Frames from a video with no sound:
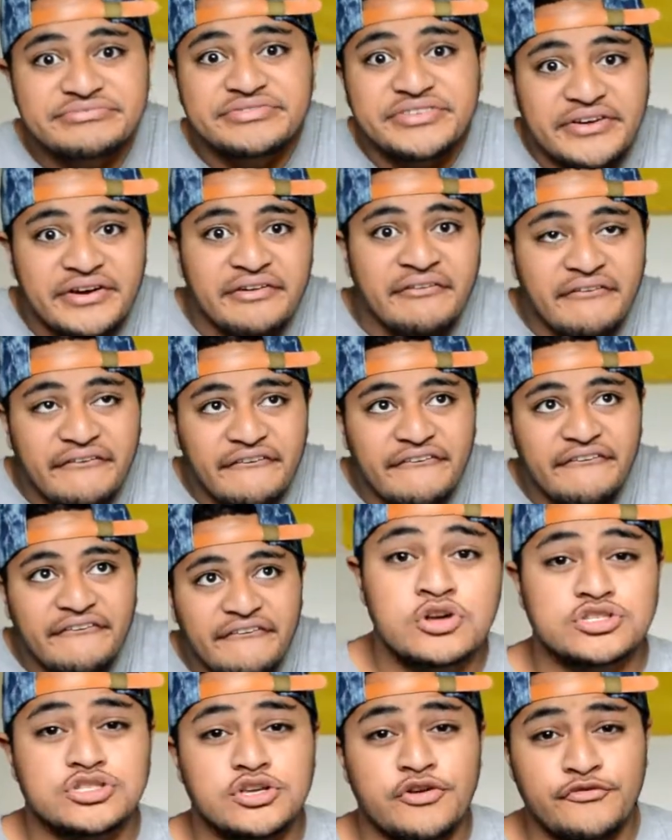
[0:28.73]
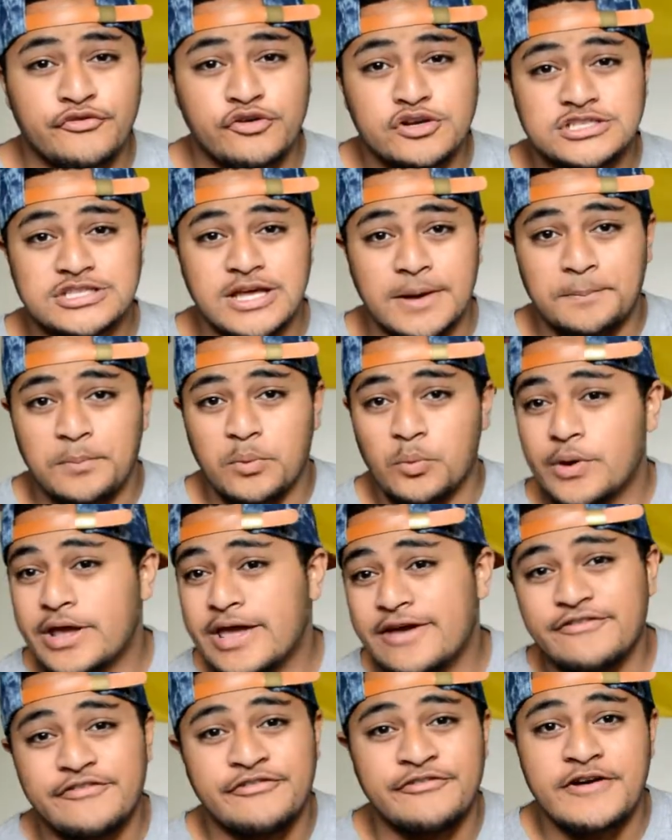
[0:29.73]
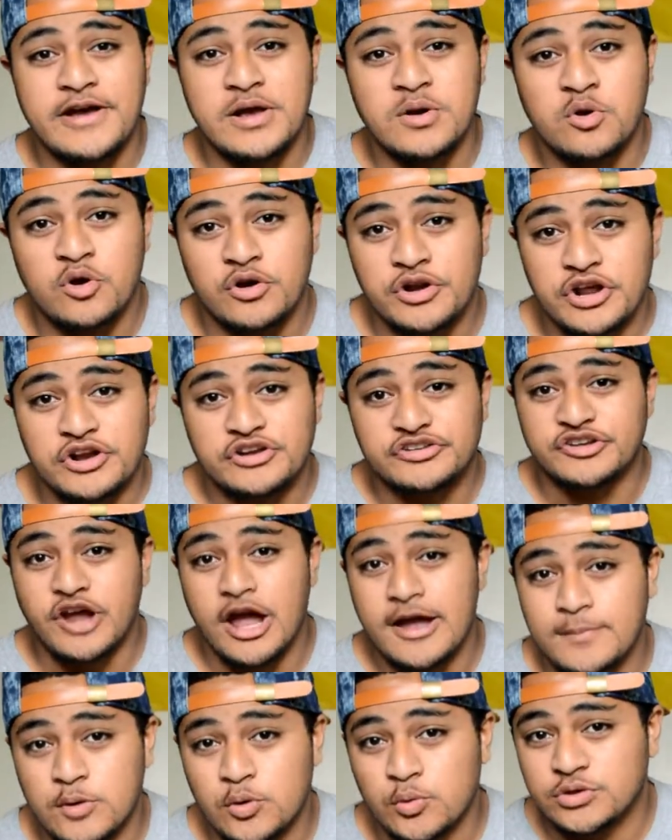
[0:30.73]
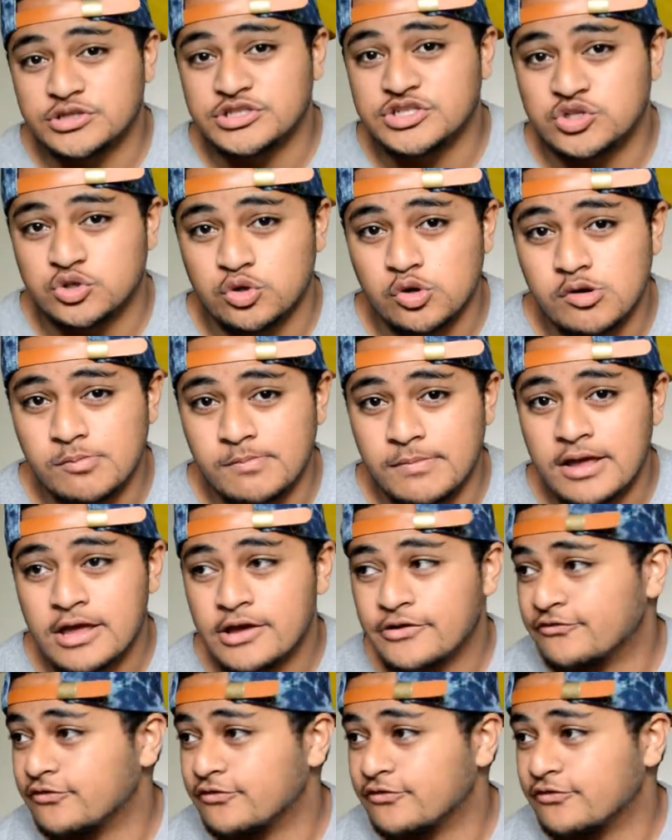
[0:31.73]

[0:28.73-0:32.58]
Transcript: Jiku. So first up, we have a fight called Daimon and Storm